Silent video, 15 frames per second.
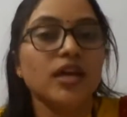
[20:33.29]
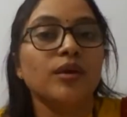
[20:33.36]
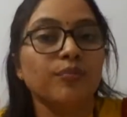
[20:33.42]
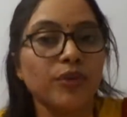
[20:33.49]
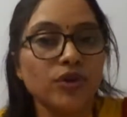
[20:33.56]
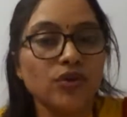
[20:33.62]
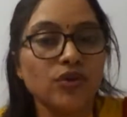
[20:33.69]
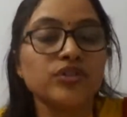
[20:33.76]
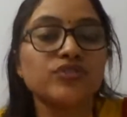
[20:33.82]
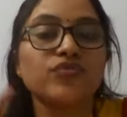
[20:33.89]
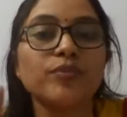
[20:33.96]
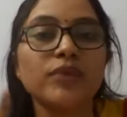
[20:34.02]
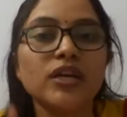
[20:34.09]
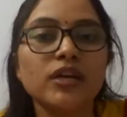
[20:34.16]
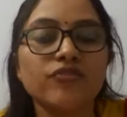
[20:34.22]
because
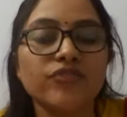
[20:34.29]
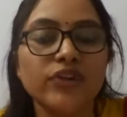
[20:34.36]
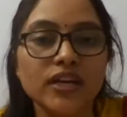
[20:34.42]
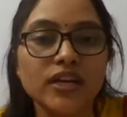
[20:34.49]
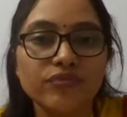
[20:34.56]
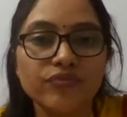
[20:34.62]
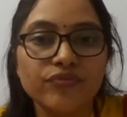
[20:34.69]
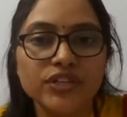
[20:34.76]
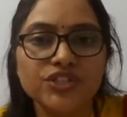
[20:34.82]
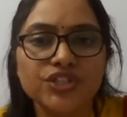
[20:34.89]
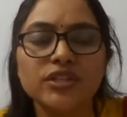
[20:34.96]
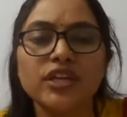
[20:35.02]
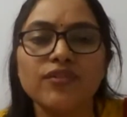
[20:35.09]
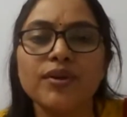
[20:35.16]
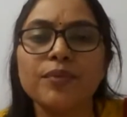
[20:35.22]
fungal
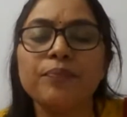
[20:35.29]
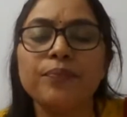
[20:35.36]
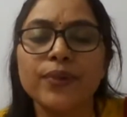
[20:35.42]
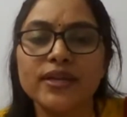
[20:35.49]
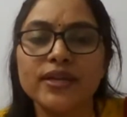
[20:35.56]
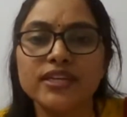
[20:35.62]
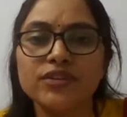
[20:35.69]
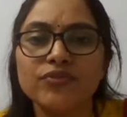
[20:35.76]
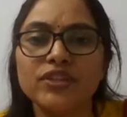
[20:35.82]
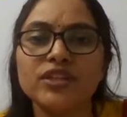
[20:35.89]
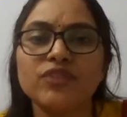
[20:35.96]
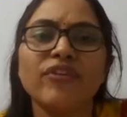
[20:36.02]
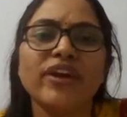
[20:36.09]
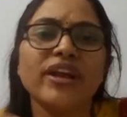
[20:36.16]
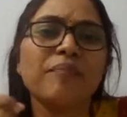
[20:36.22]
infection, they will present with a
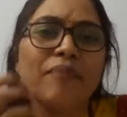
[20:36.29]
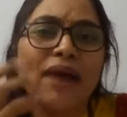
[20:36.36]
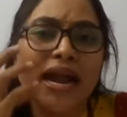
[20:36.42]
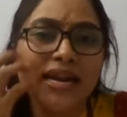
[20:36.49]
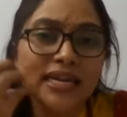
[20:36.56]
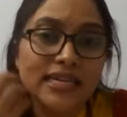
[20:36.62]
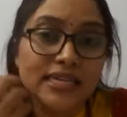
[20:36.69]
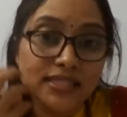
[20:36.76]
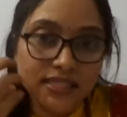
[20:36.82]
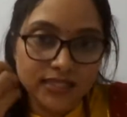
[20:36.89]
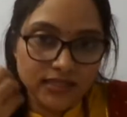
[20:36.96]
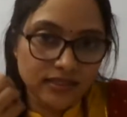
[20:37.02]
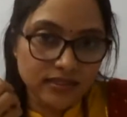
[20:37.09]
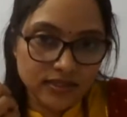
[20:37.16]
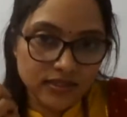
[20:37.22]
very bad
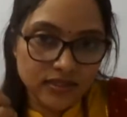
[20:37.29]
itching.